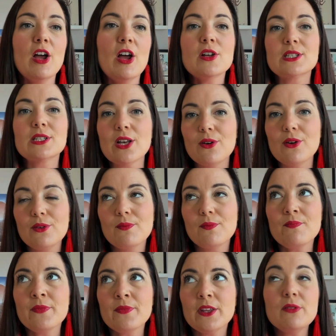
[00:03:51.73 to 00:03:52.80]
So
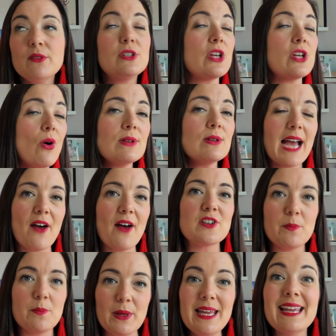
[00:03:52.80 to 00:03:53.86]
you don't have to
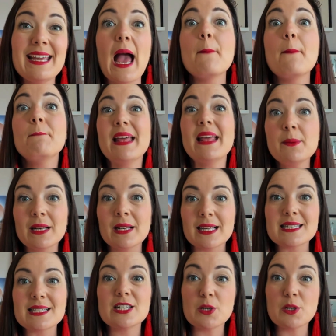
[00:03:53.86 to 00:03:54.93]
be a
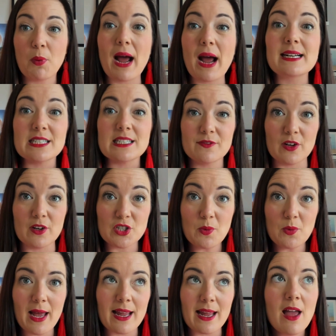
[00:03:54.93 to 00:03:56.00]
minimalist to practice feng
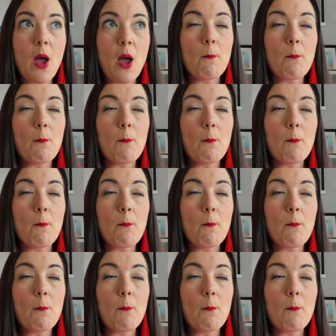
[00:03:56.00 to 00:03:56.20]
shui,